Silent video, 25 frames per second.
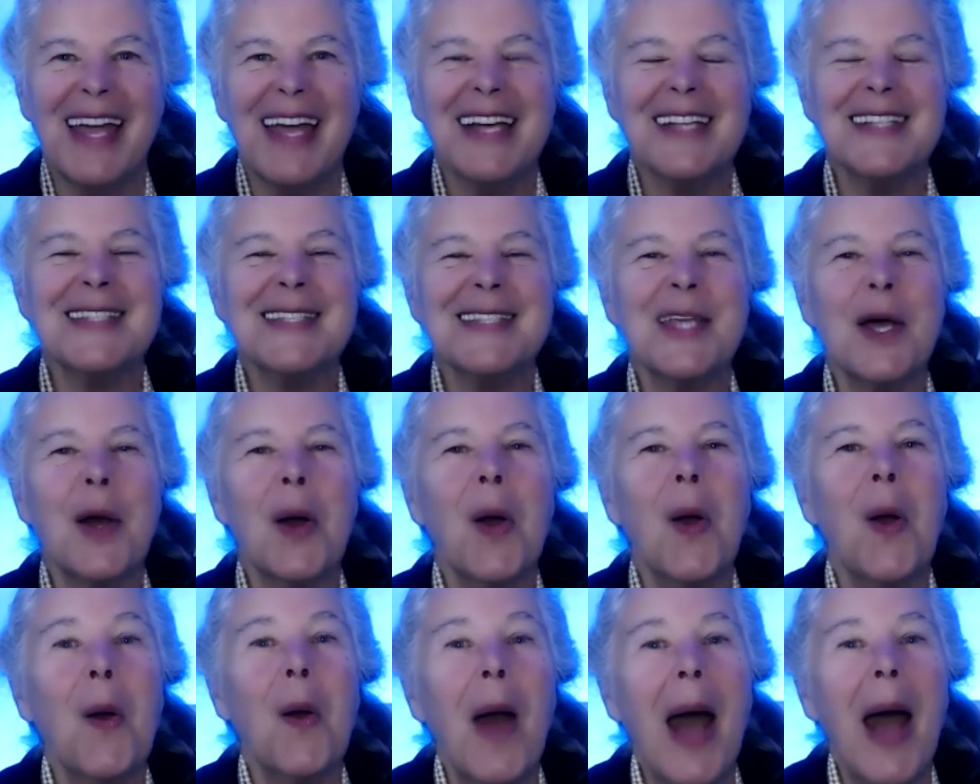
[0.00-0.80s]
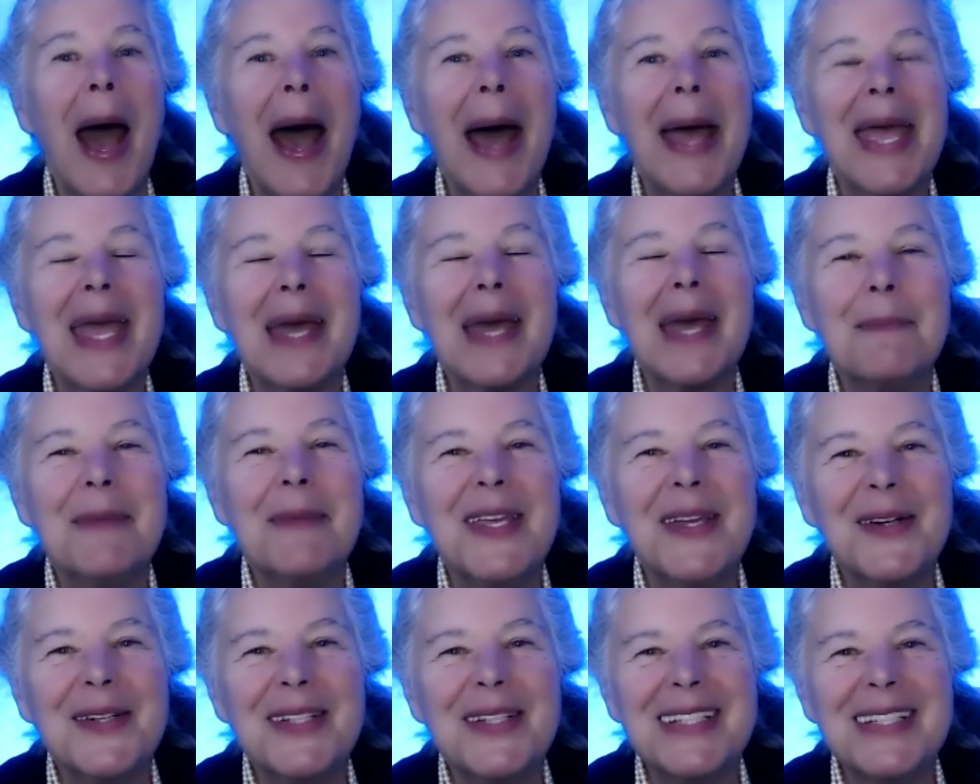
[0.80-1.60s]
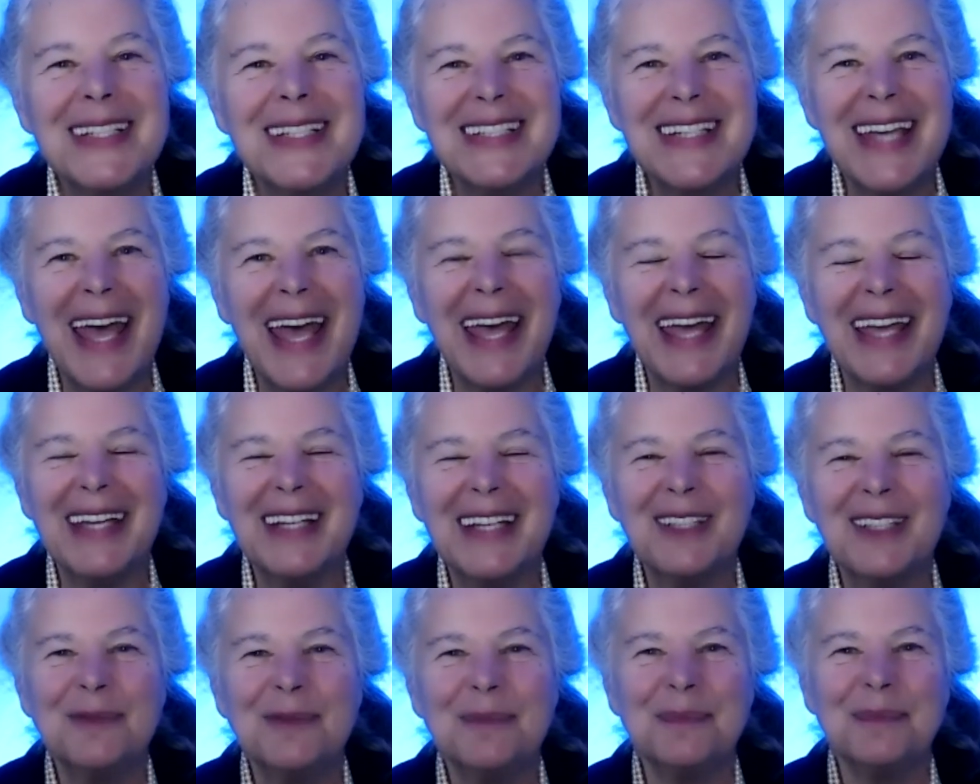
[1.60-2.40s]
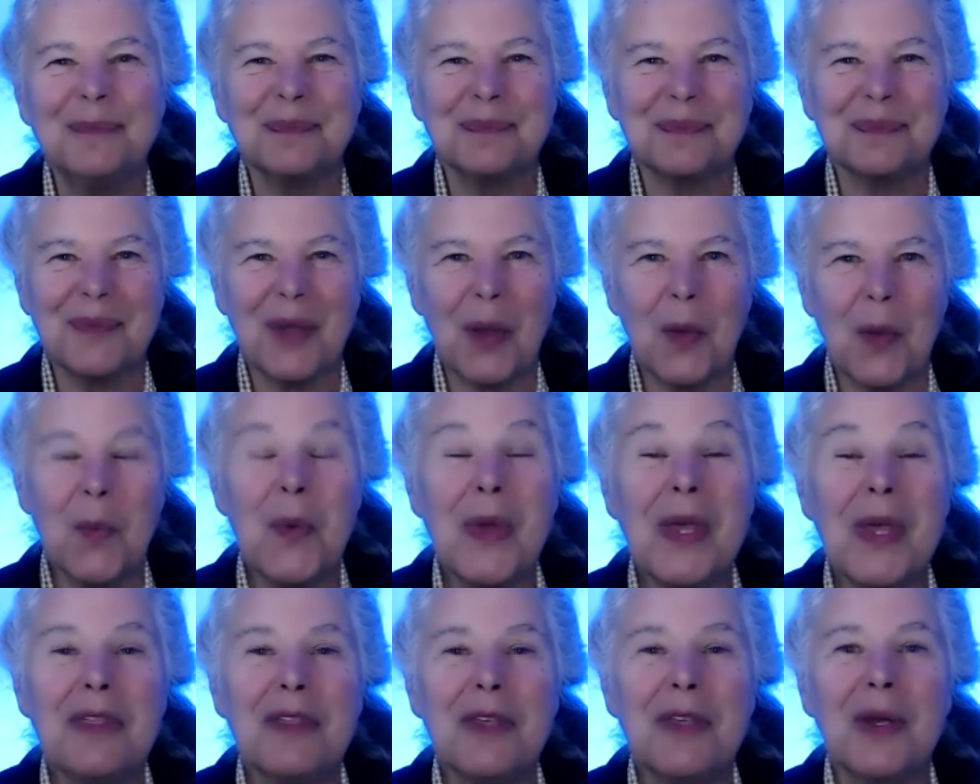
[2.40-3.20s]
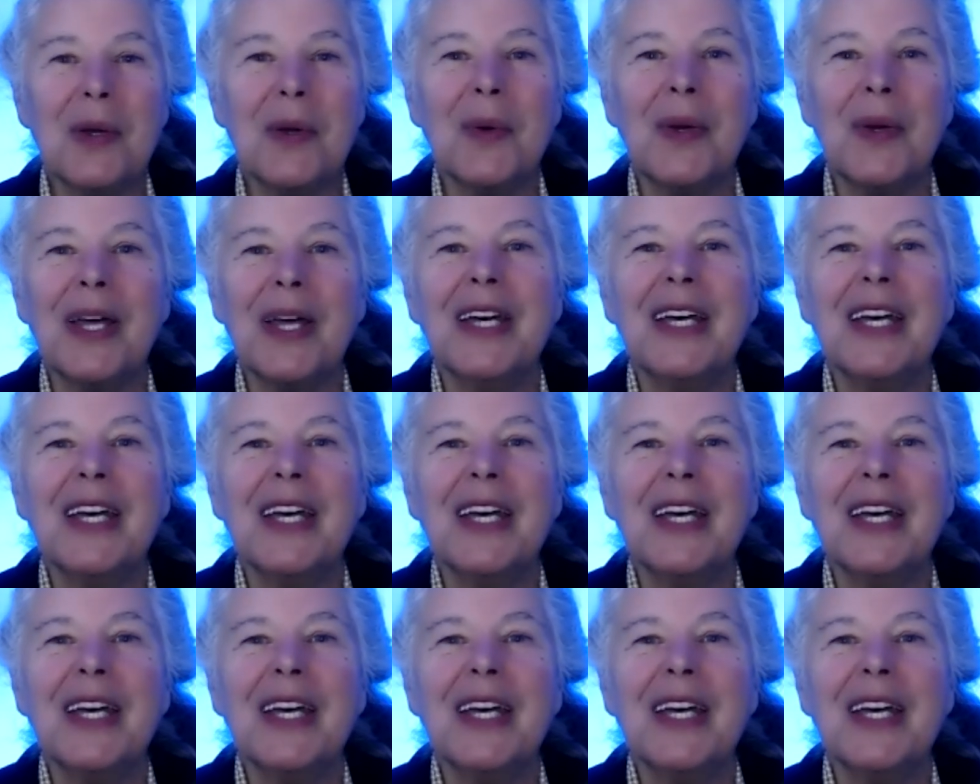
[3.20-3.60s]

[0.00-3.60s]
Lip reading: And so I am here today with you,